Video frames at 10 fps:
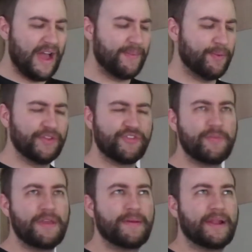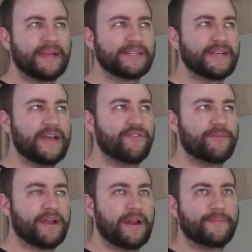I bought this from eBay, like I said, from
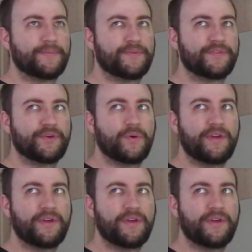their club store.